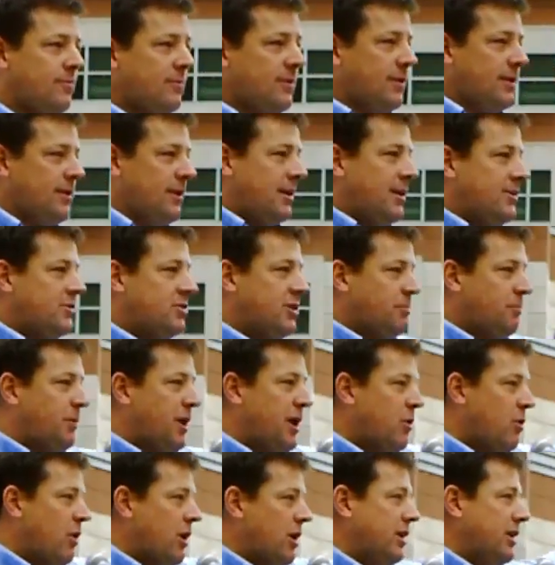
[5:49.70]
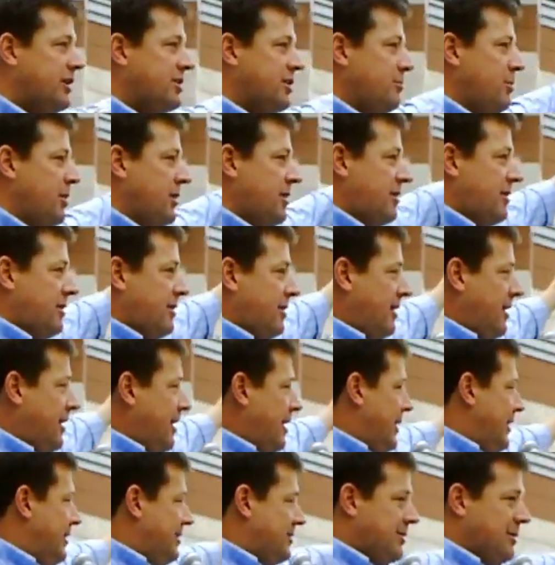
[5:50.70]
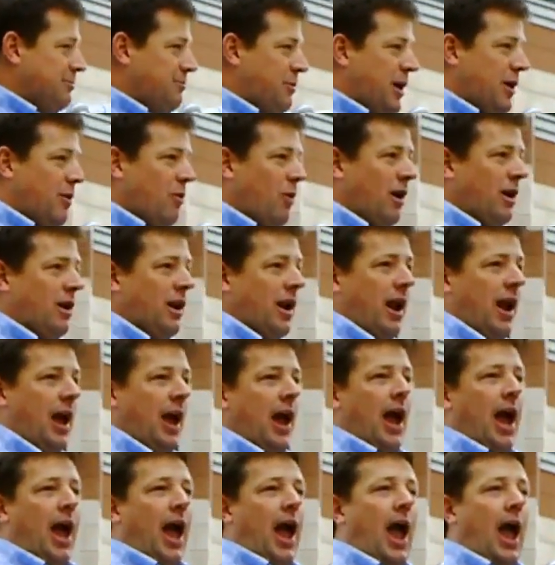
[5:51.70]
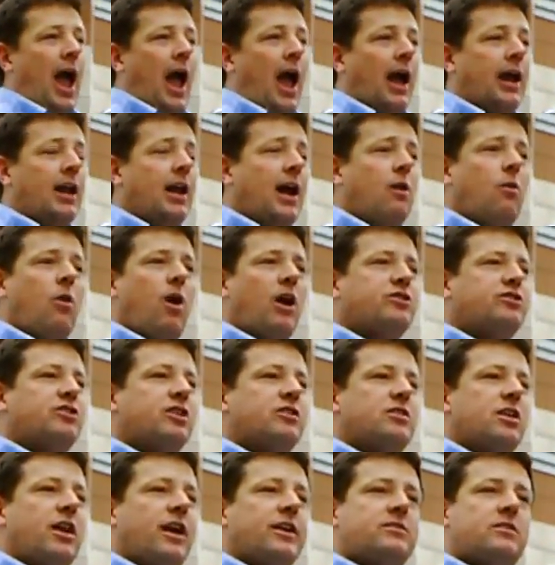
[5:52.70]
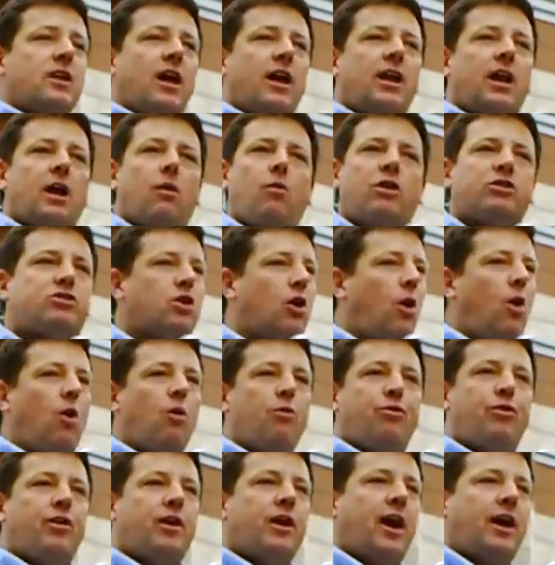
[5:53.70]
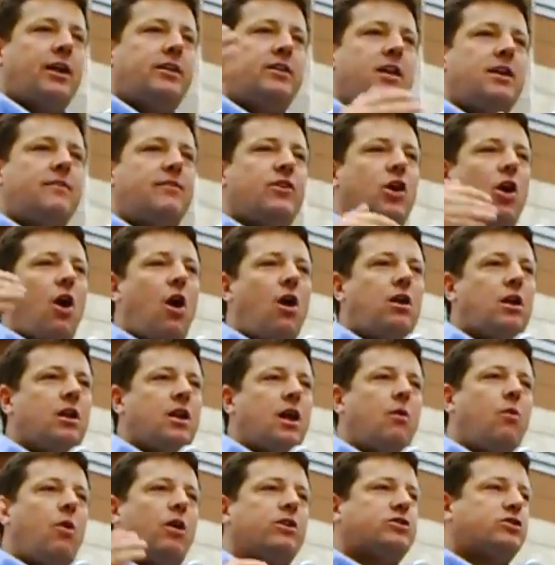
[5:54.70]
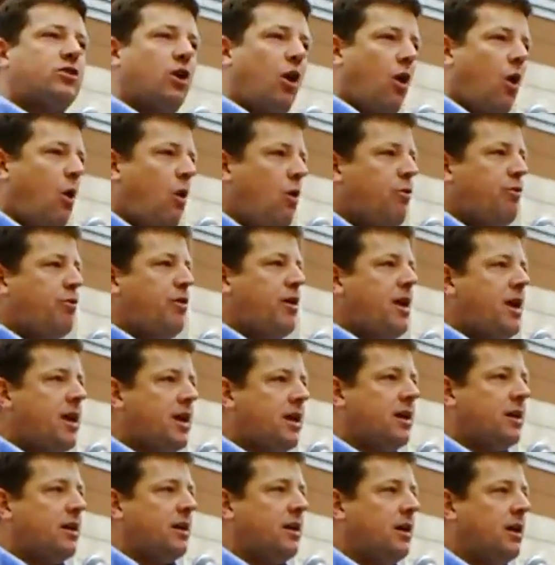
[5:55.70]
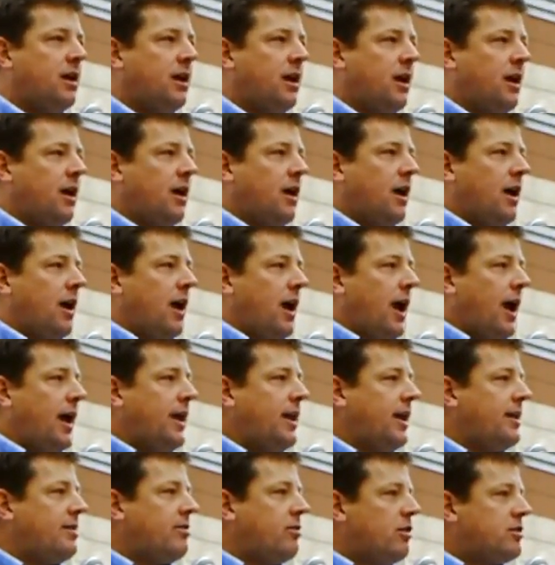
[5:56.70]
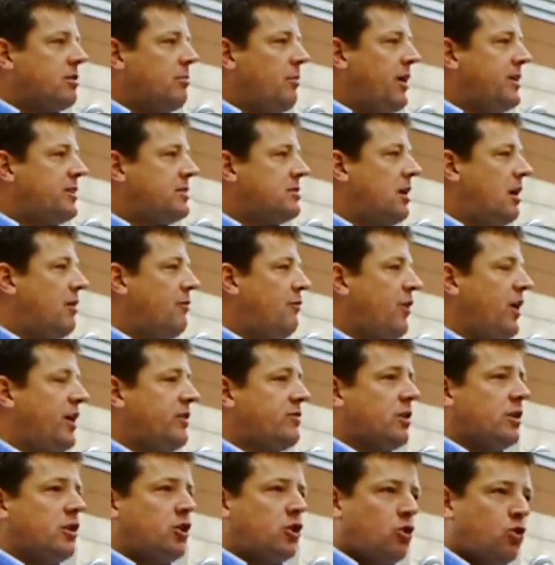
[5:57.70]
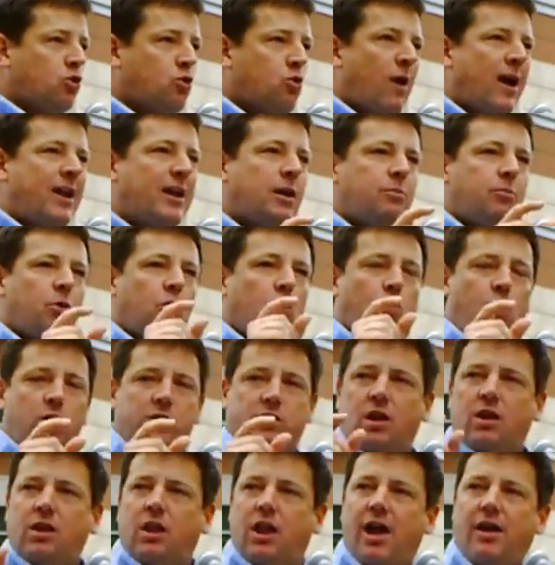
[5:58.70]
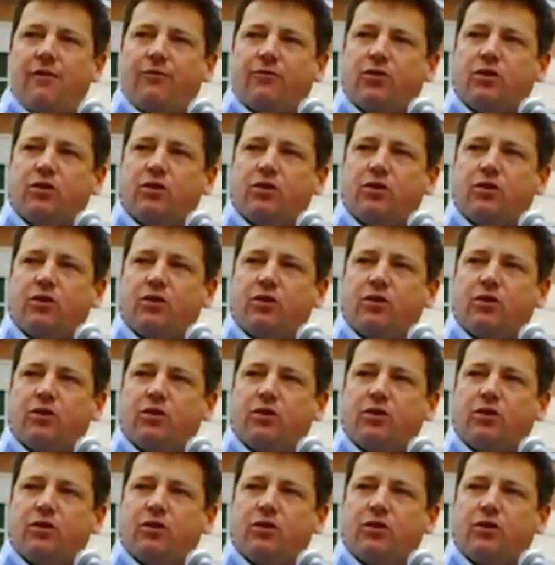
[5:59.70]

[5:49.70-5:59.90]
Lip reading: It's the big one, Elizabeth. It's the big one. And I watched this last night, and I watched the whole thing. I DVR'd and I watched the whole thing. And I thought to myself, it's incredible what the left is